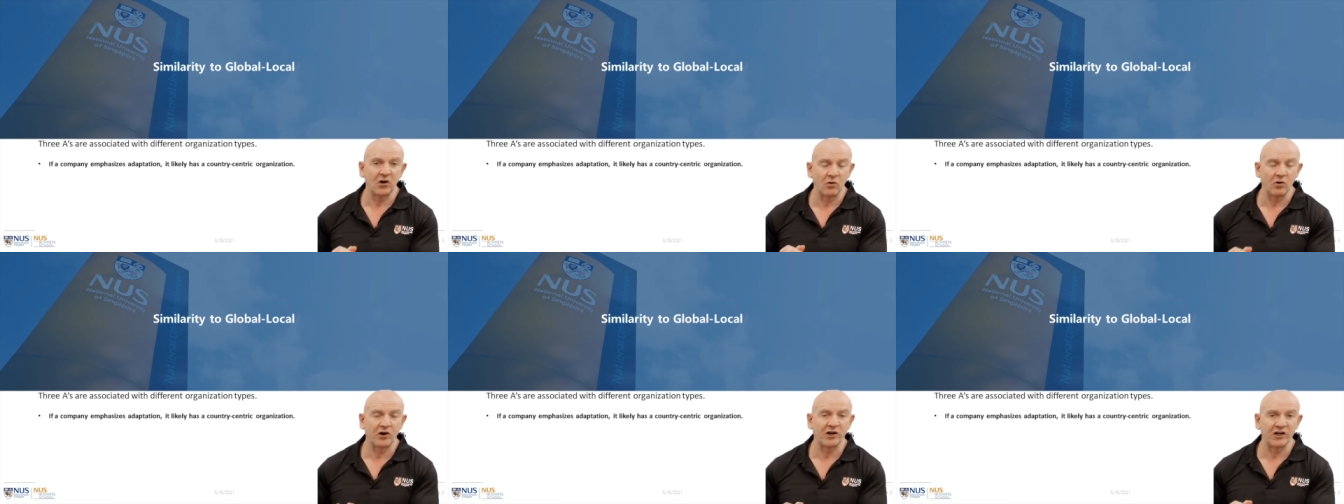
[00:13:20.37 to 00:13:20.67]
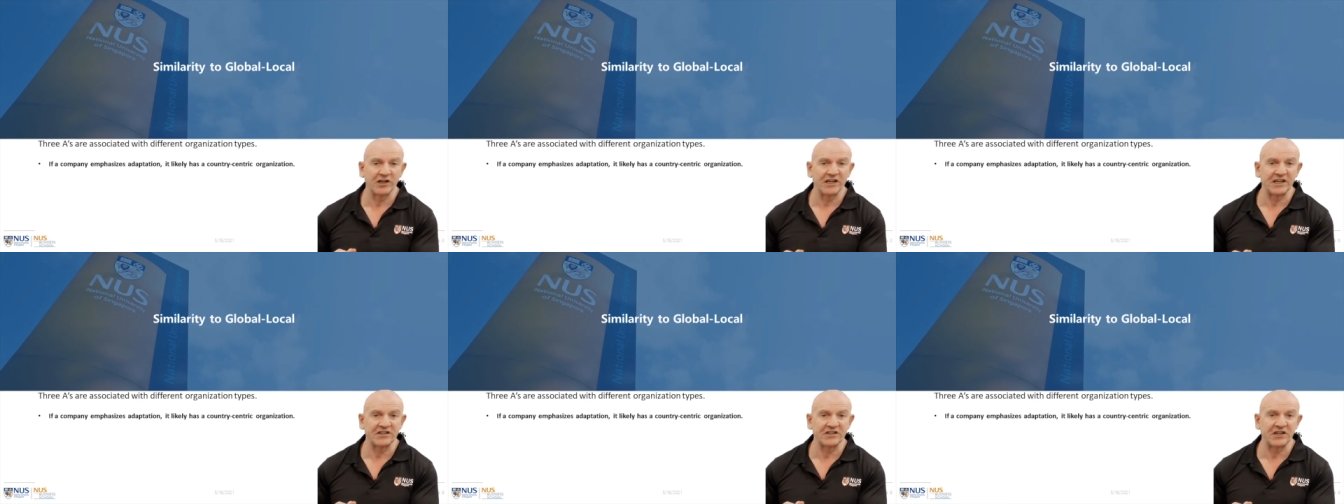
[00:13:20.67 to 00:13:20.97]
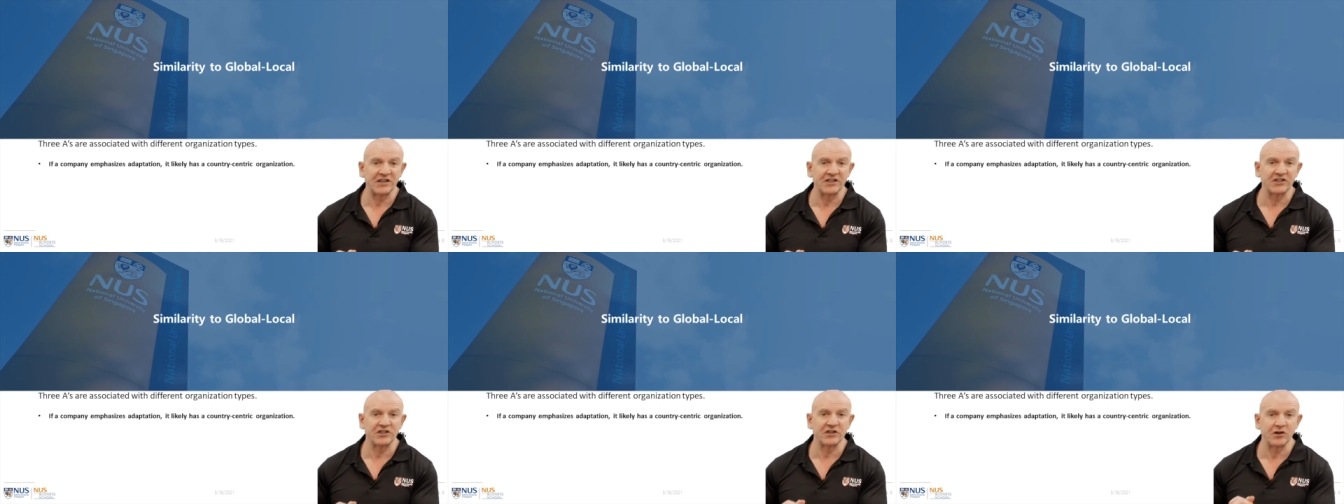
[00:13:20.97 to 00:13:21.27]

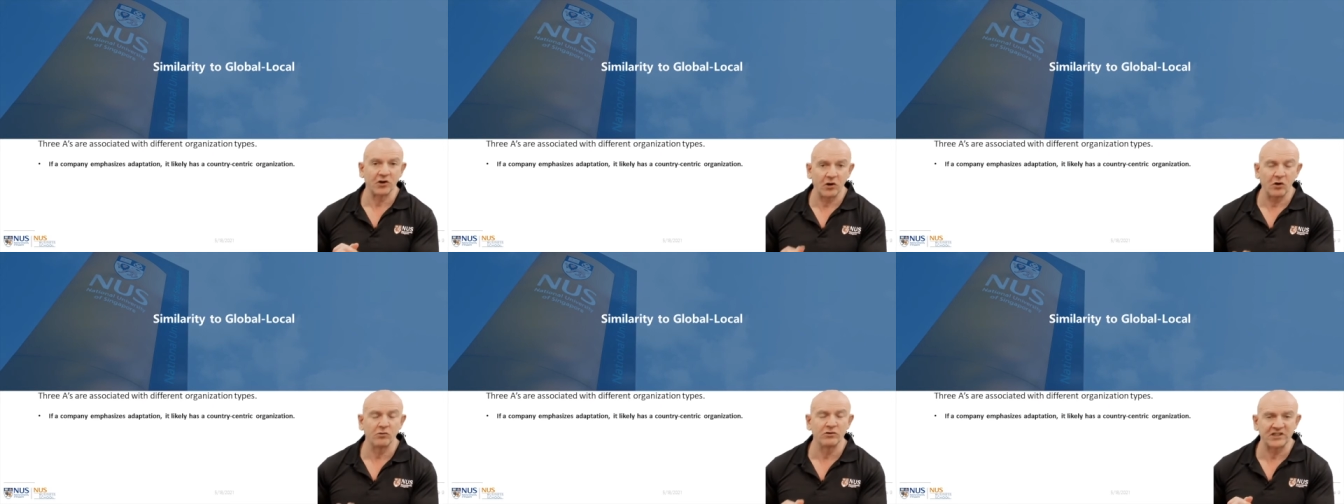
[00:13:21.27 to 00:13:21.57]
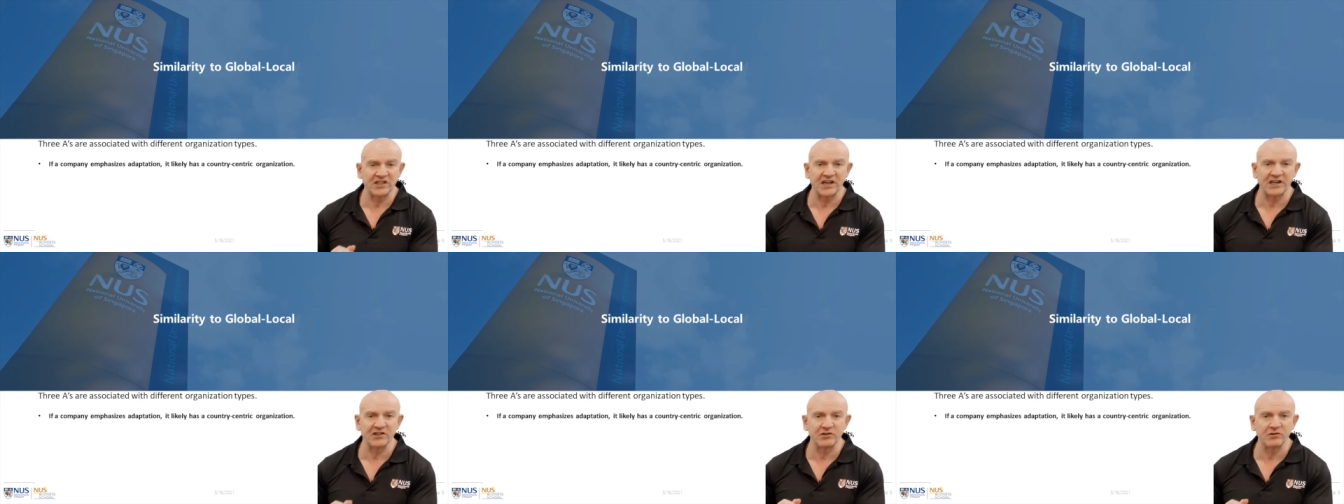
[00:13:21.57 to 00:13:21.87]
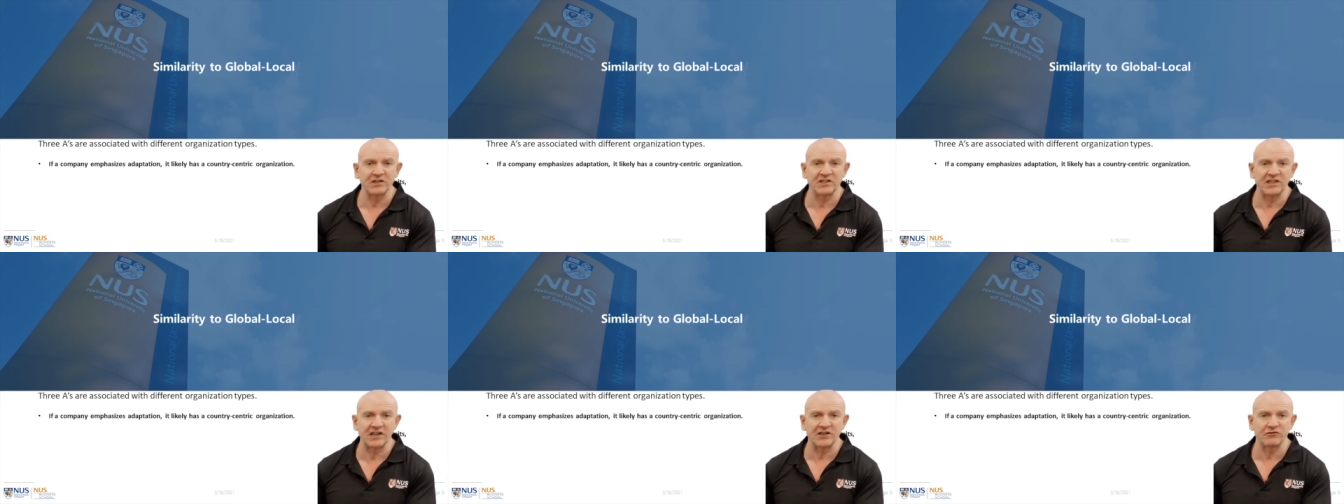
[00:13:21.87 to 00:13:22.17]
organization, host
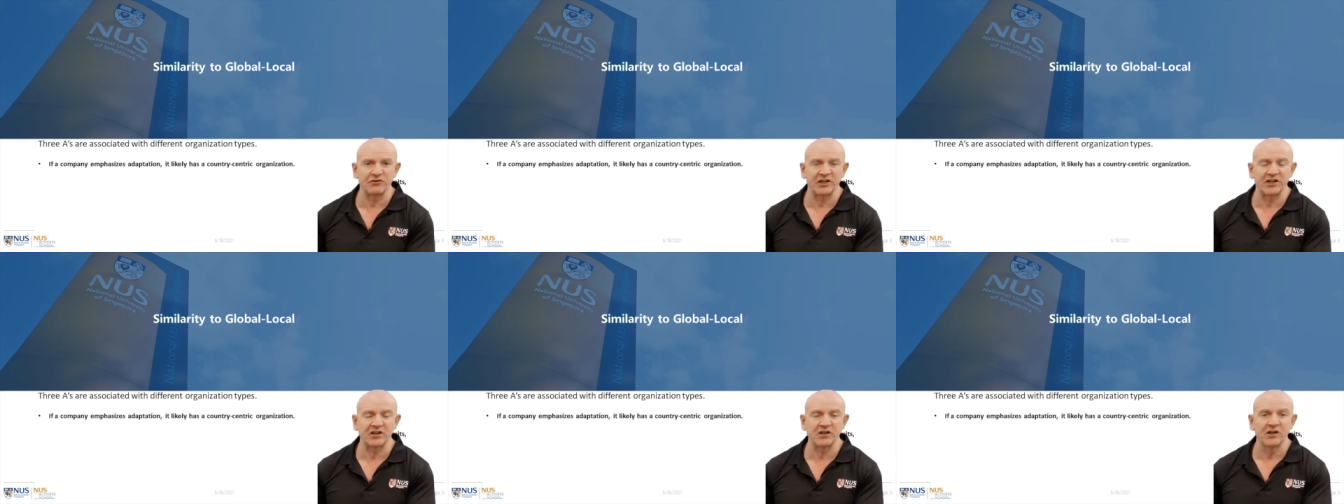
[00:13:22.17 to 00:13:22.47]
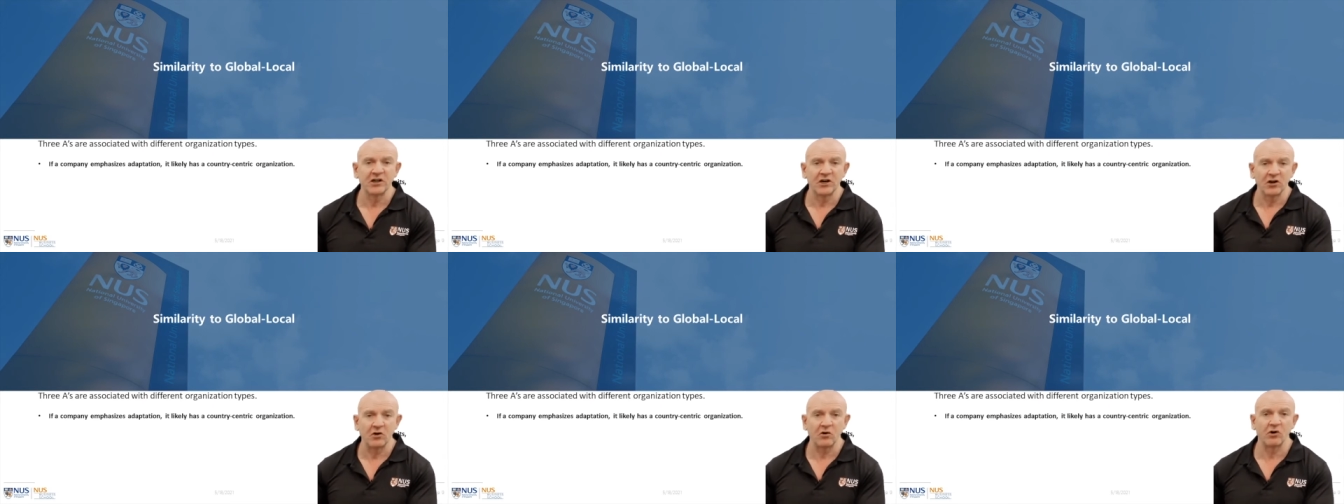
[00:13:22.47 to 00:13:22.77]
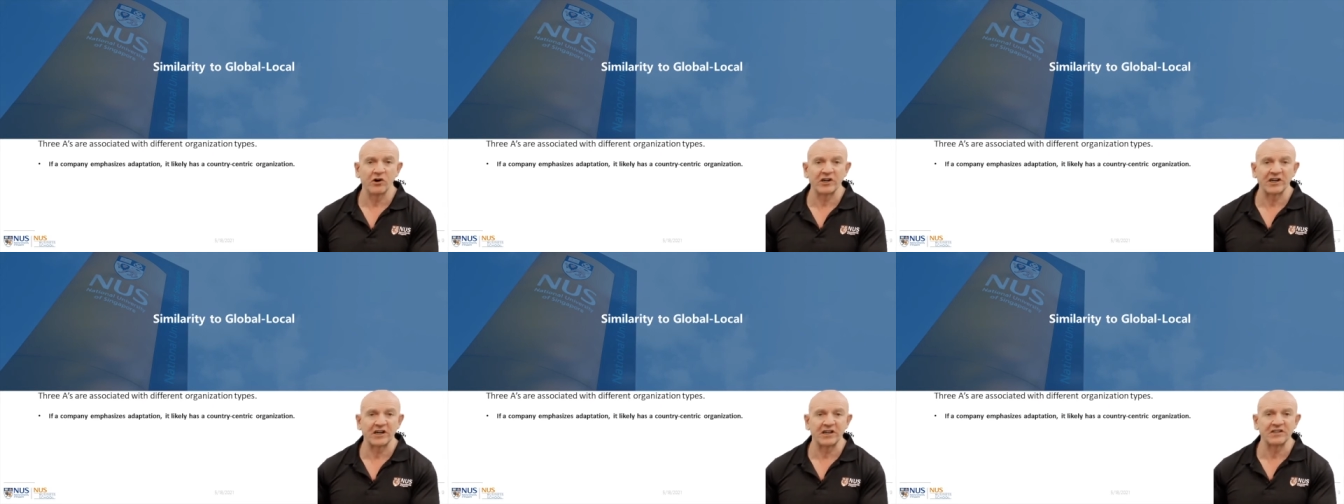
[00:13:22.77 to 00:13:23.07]
country-centric
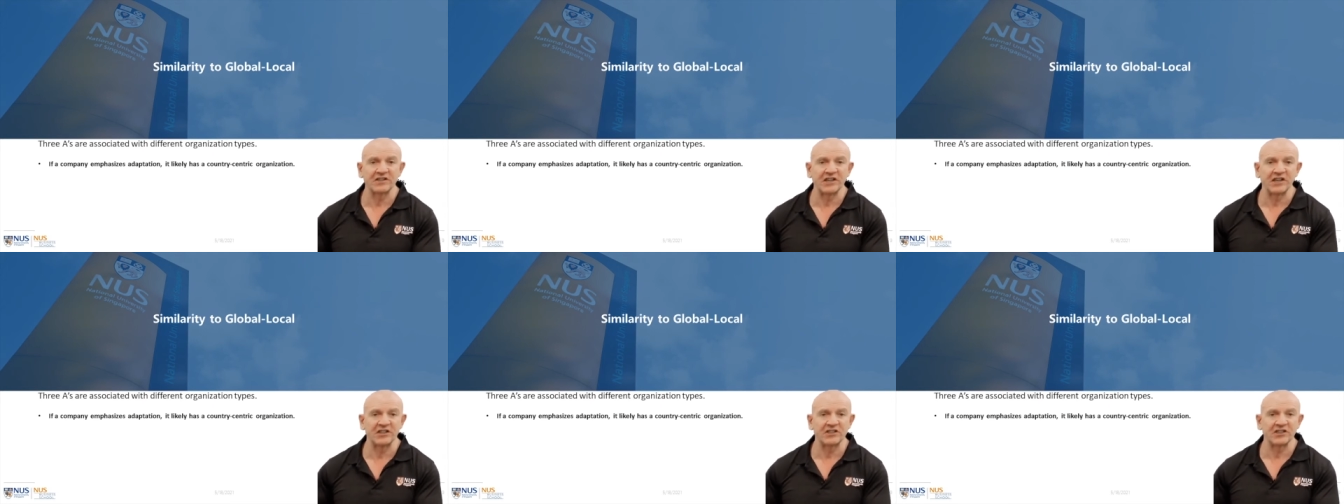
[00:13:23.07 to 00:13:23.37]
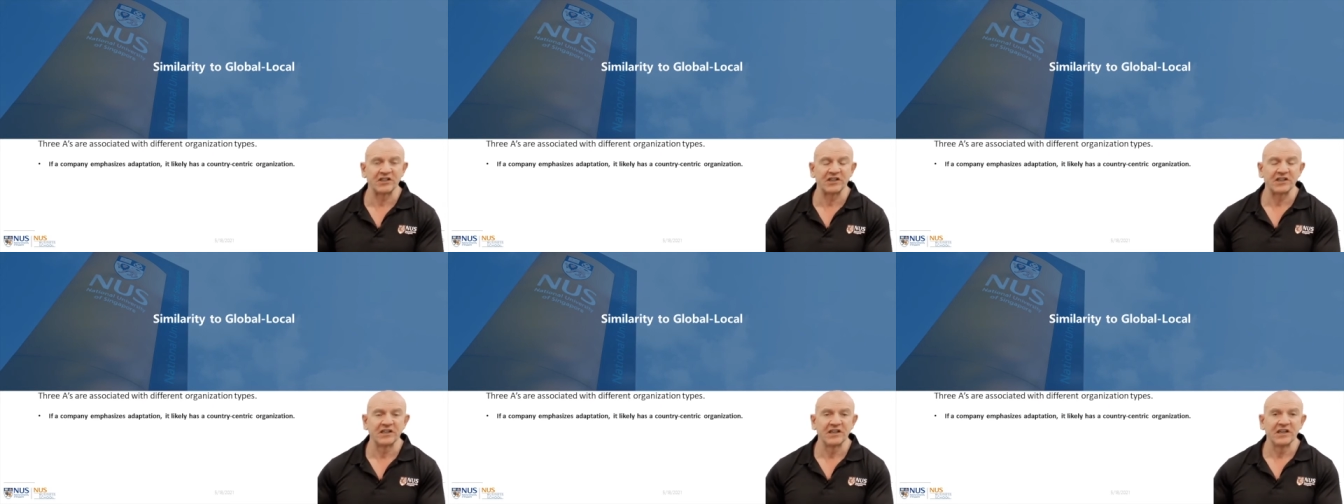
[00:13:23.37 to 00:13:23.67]
organization.